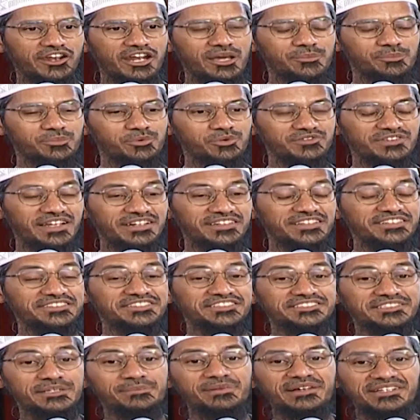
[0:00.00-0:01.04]
can I prove that this
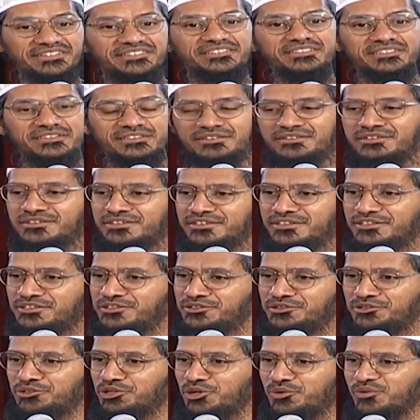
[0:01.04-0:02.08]
is the best?
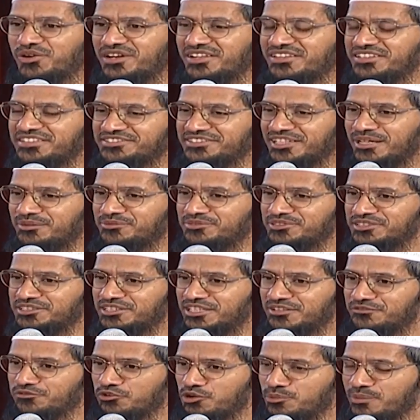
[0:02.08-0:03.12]
Nowhere does Islam say
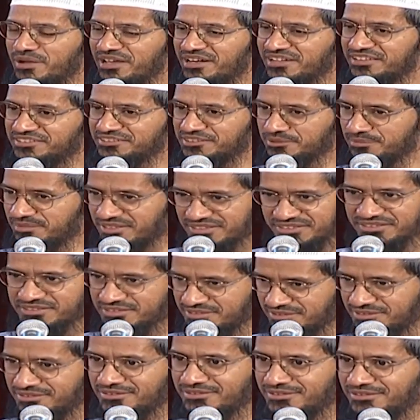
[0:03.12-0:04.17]
that four marriages is the
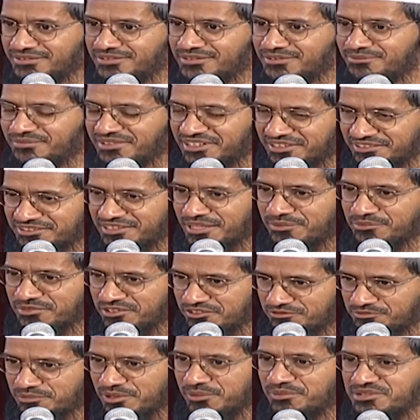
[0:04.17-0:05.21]
best, or Islam
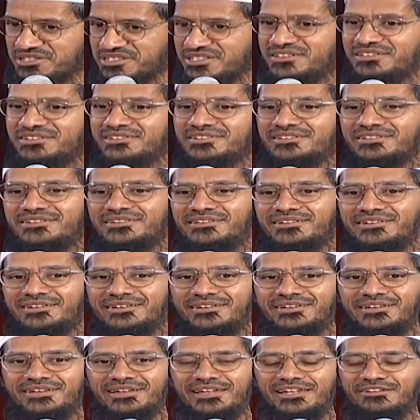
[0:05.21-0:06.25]
gives permission.
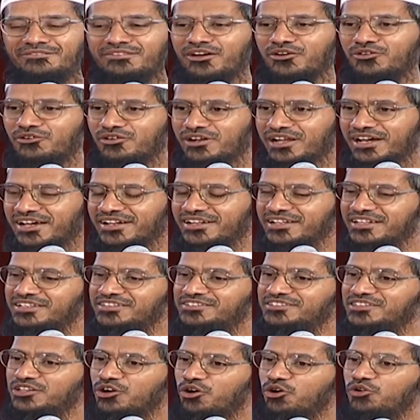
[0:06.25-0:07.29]
In fact, Quran
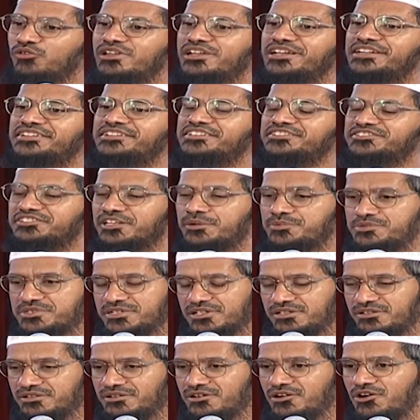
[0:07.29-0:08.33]
is the only religious
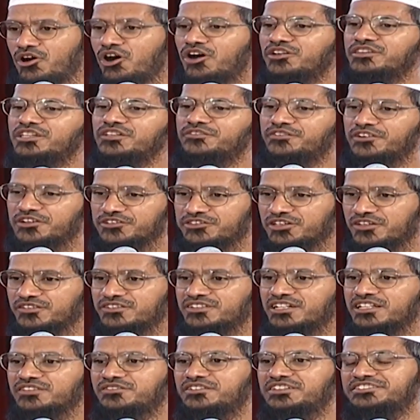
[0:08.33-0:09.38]
scripture on the face of
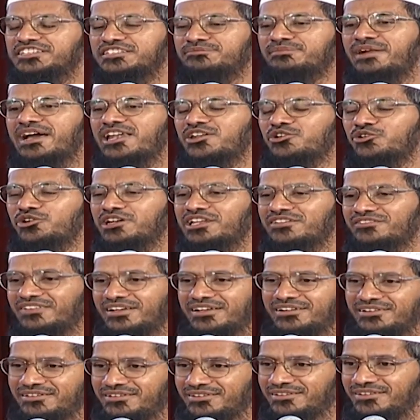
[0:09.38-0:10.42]
the earth which says marry only
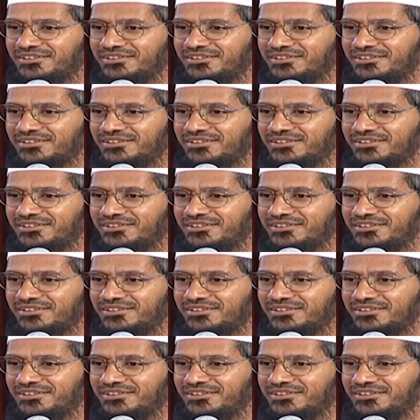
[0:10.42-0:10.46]
one.